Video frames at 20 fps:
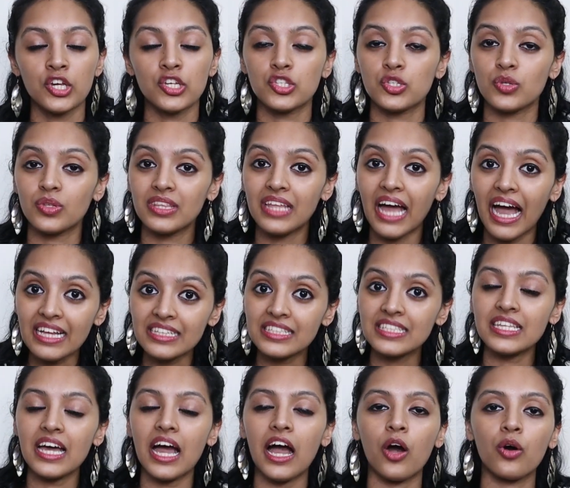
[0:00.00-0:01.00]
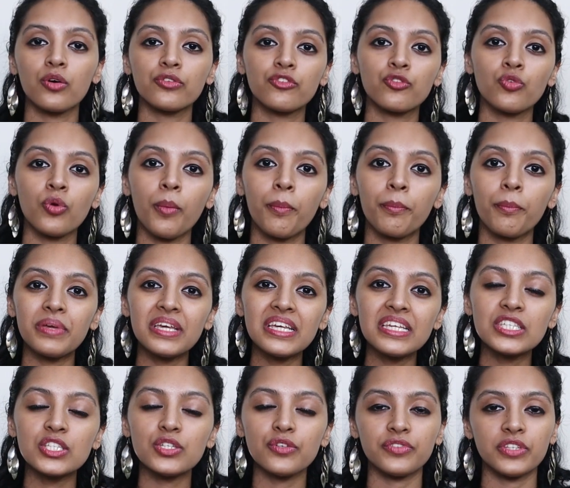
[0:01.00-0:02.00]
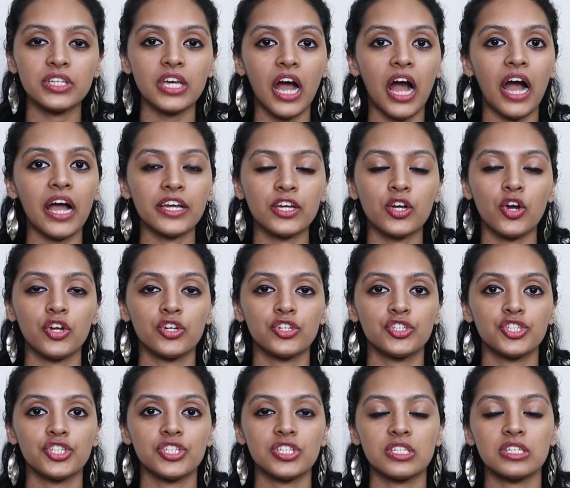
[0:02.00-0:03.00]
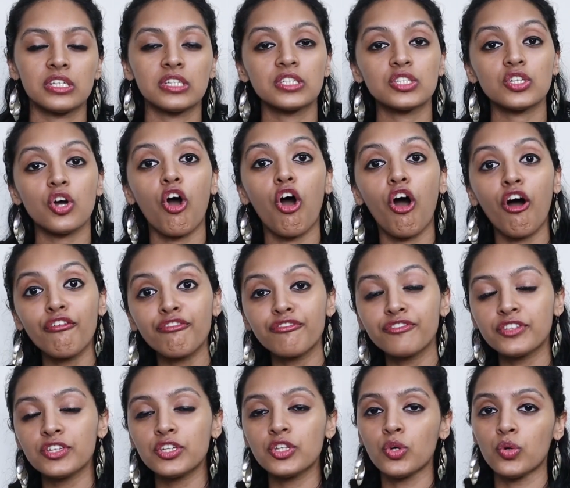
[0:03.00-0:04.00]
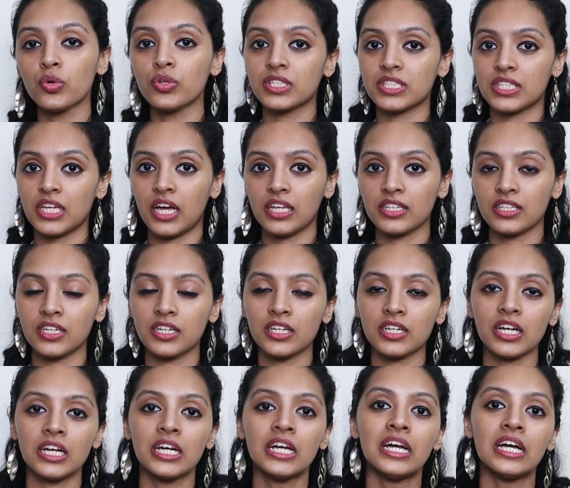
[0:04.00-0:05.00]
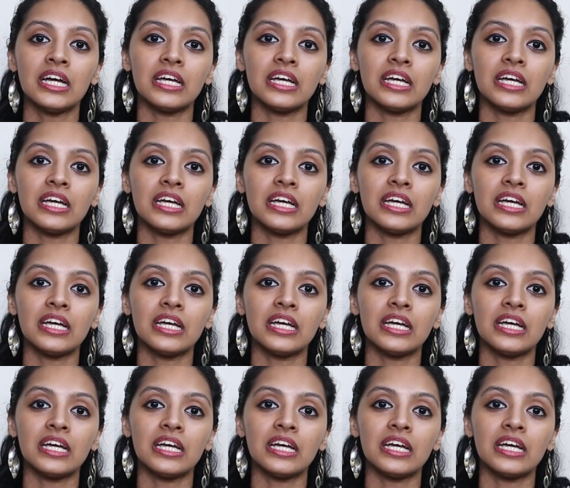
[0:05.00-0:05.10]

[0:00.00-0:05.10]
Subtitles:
So that's how, through piece of the I consciousness of the yog sadhak,